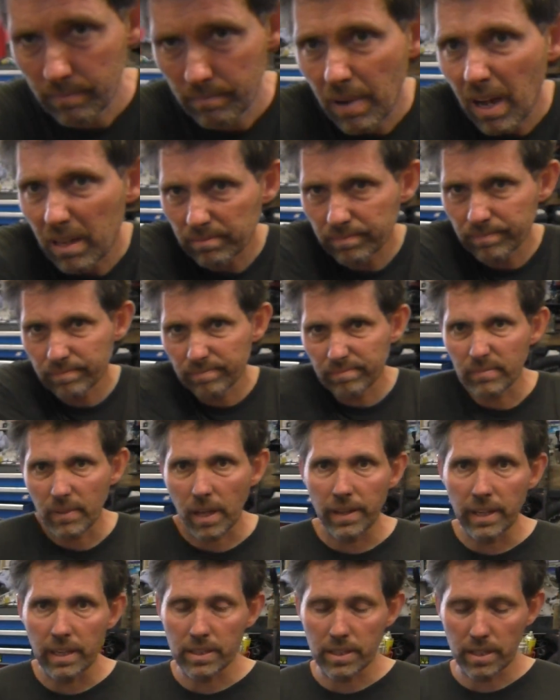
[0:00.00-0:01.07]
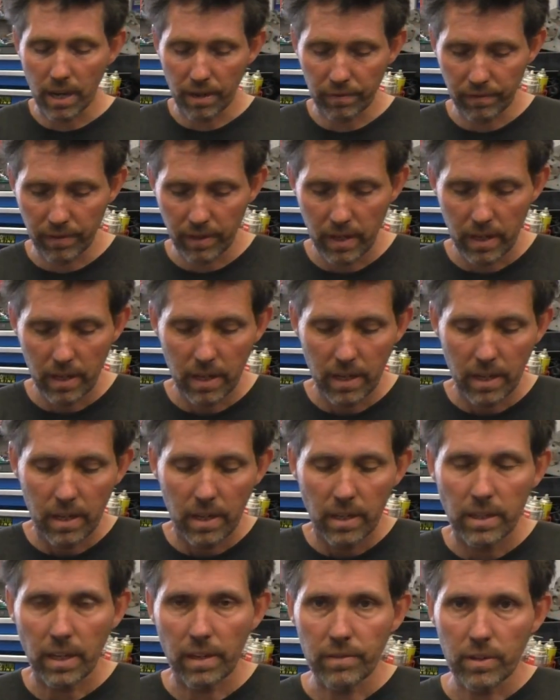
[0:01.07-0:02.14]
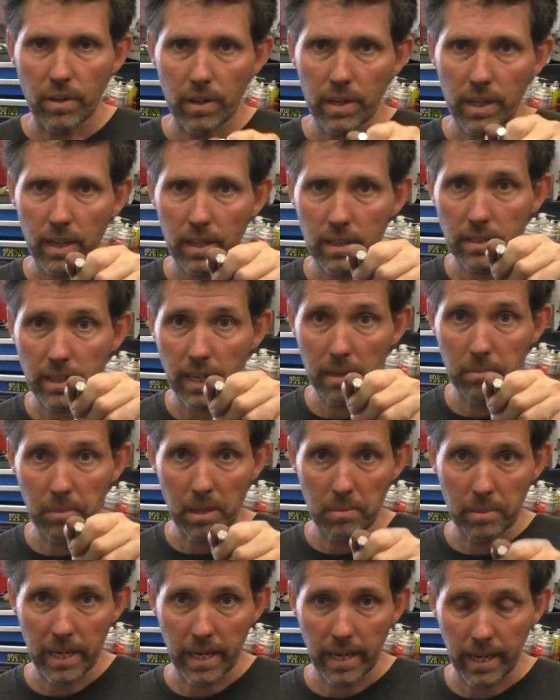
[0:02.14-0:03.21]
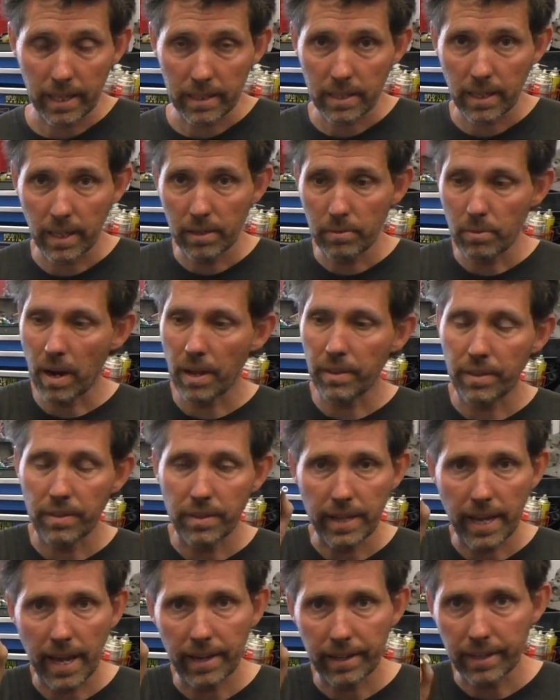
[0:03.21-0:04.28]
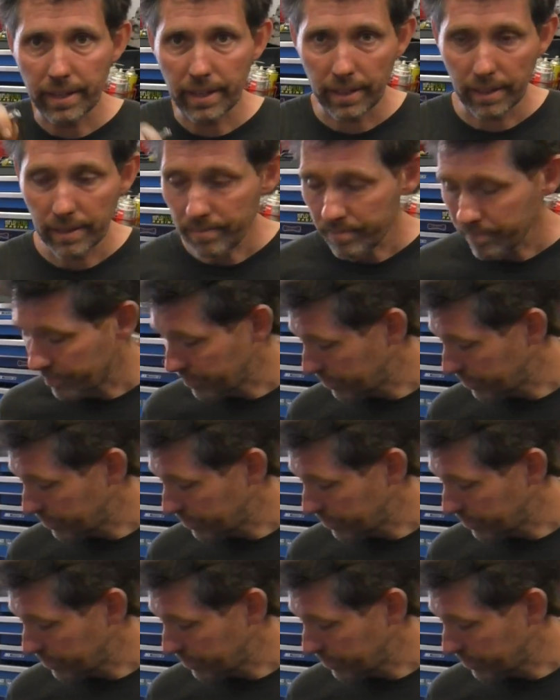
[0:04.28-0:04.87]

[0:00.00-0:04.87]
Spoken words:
but I think it's enough. They've got a 10mm hex head rather than the Allen key.